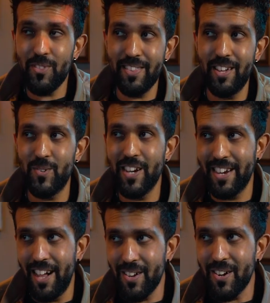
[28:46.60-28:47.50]
think they're drinking
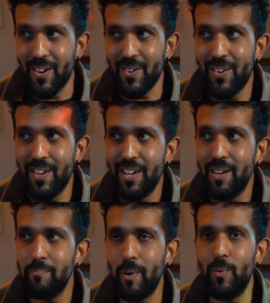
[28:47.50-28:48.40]
alcohol,
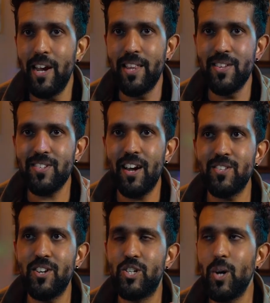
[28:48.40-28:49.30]
but really this guy's
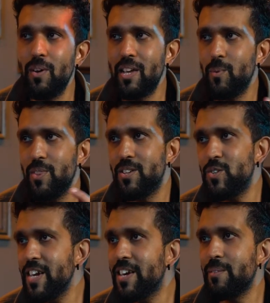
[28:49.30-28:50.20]
controlling what they're
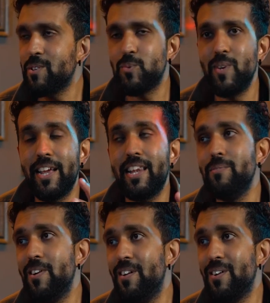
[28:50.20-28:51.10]
drinking, which is really
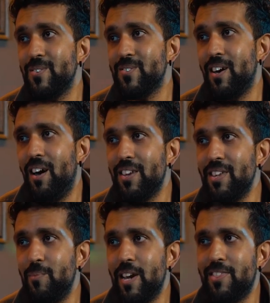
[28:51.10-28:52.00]
clever, because I
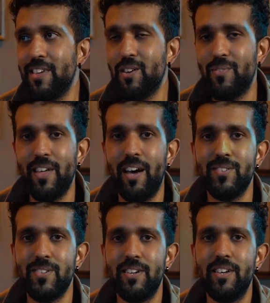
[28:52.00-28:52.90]
didn't really think of that
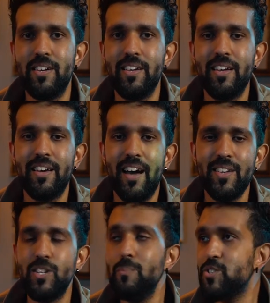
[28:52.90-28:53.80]
as
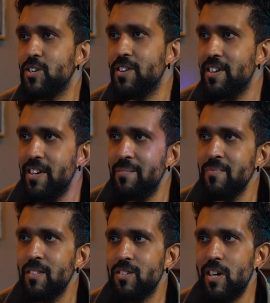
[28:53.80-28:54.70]
an option,
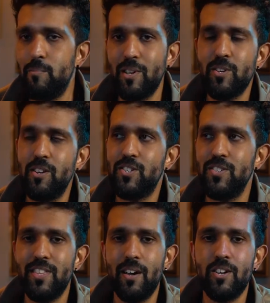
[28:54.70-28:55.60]
to have a
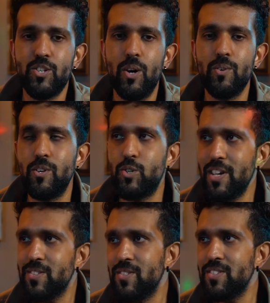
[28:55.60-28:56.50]
mixologist that controlled your
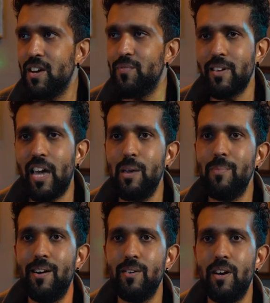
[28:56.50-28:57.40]
drinks and stuff and came
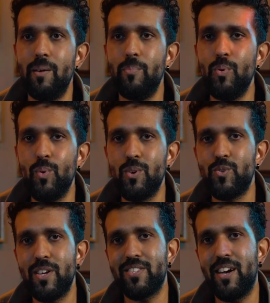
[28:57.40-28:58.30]
out and poured
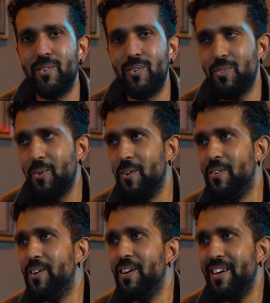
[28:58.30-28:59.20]
drinks down your throat
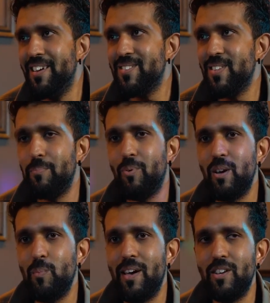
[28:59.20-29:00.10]
to the
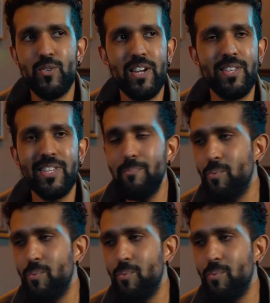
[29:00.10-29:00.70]
point where you're drinking tap